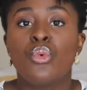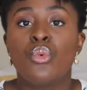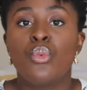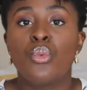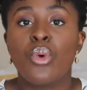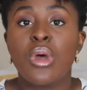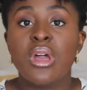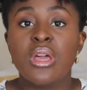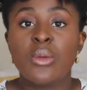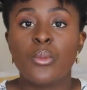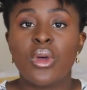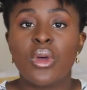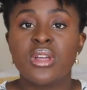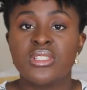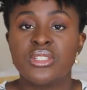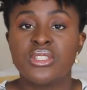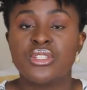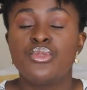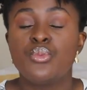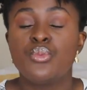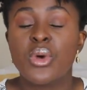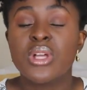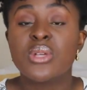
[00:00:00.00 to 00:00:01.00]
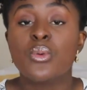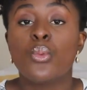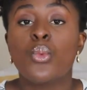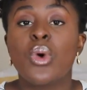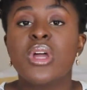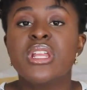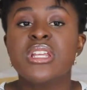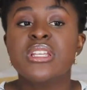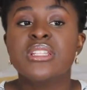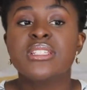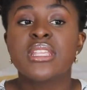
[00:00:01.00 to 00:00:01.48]

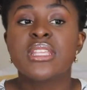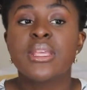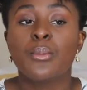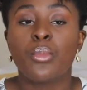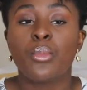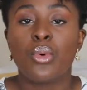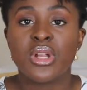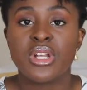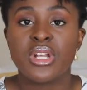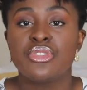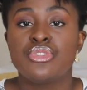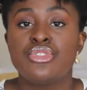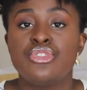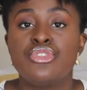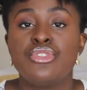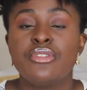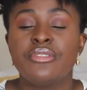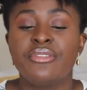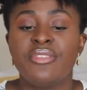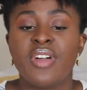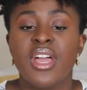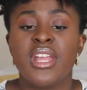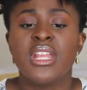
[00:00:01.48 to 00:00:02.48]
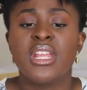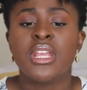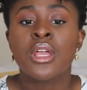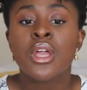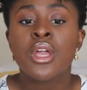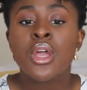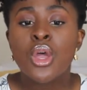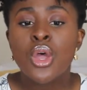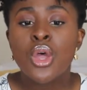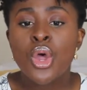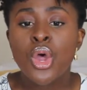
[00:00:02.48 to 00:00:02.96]
what is important to you,
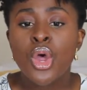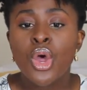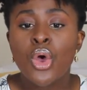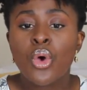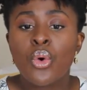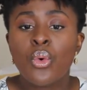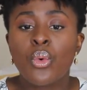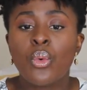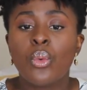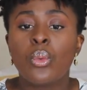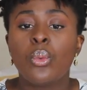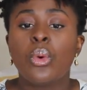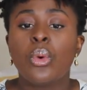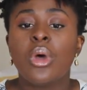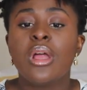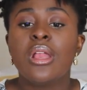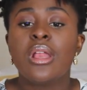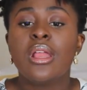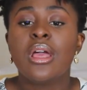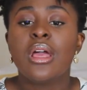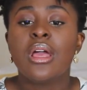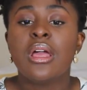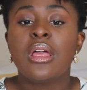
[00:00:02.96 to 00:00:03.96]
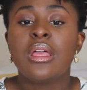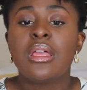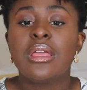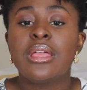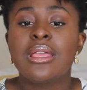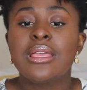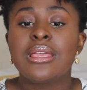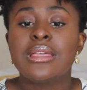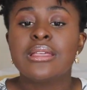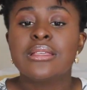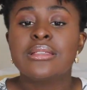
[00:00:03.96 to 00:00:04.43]
finding what
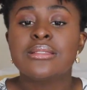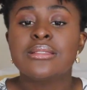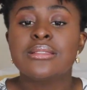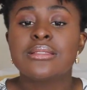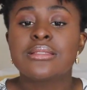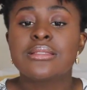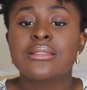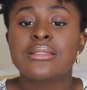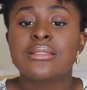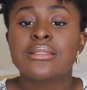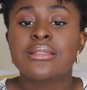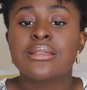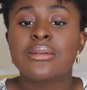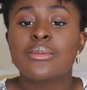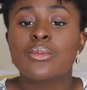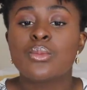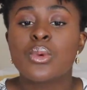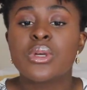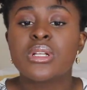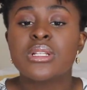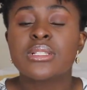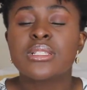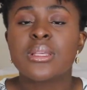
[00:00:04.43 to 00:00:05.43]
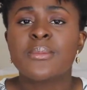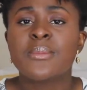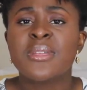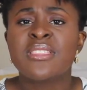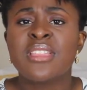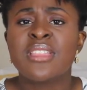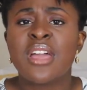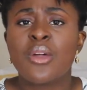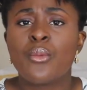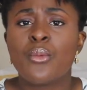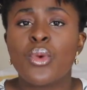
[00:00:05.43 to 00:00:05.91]
is
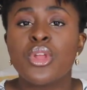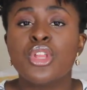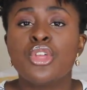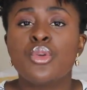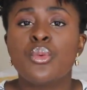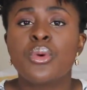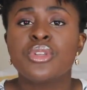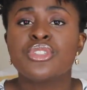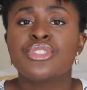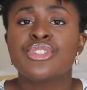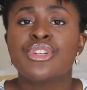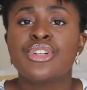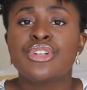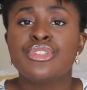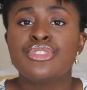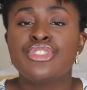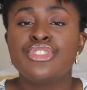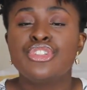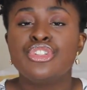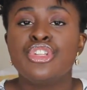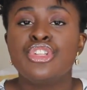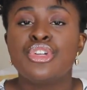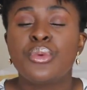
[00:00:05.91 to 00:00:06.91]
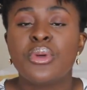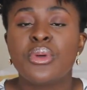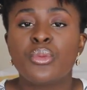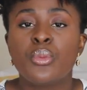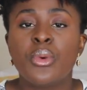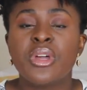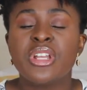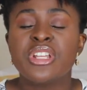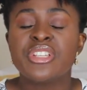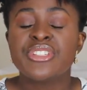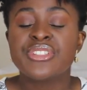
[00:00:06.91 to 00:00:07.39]
something that you want to continue
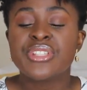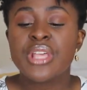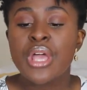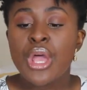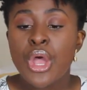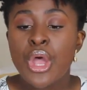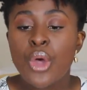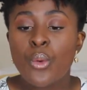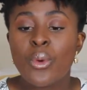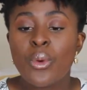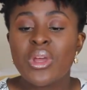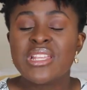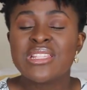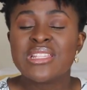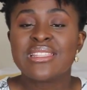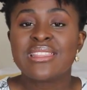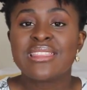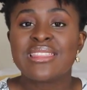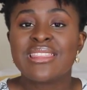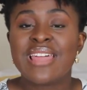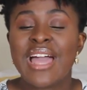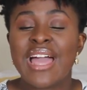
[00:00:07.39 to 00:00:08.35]
with, what is